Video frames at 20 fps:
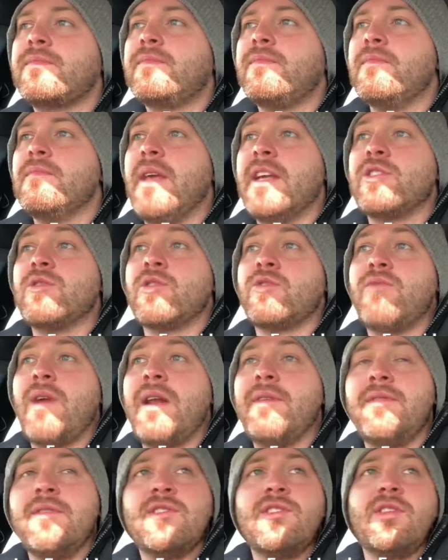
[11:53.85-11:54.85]
make sure it's
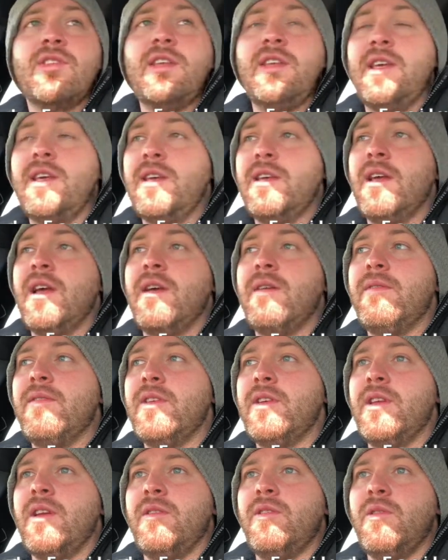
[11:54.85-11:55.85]
relevant to the
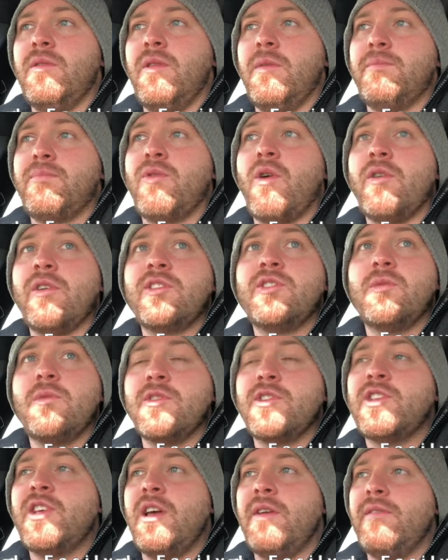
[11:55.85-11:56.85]
product or the
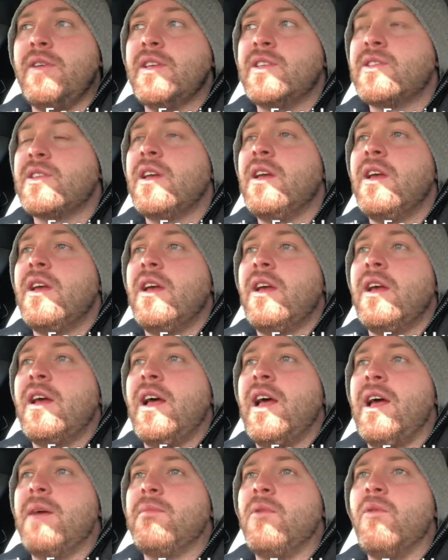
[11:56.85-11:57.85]
service
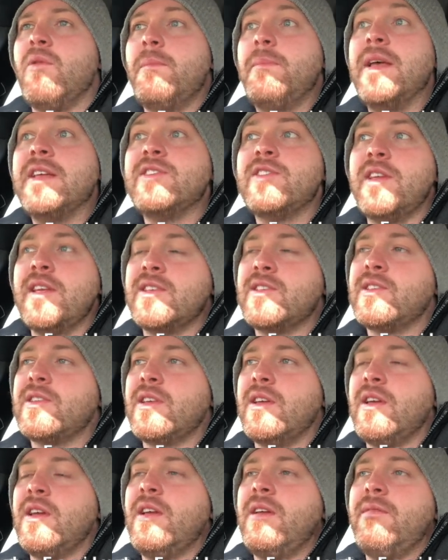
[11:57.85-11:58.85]
or the business
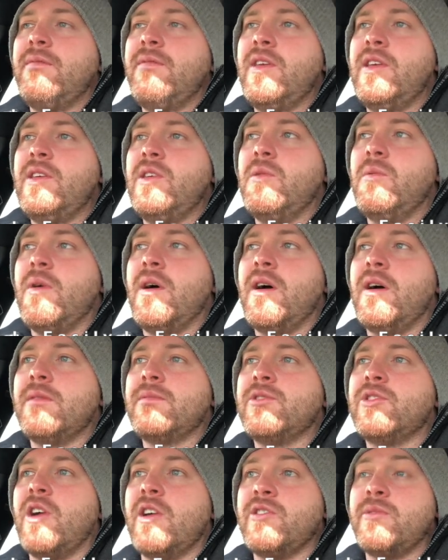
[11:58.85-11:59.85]
that you are
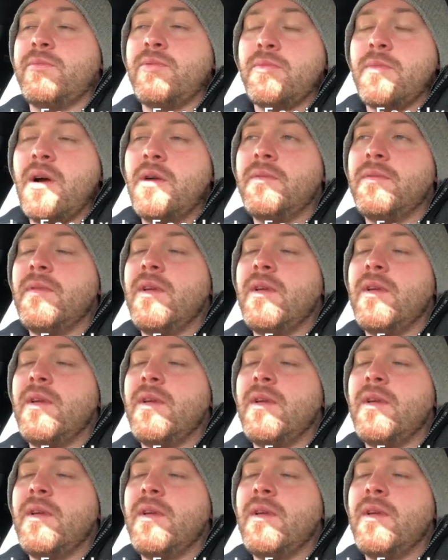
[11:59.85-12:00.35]
trying to promote.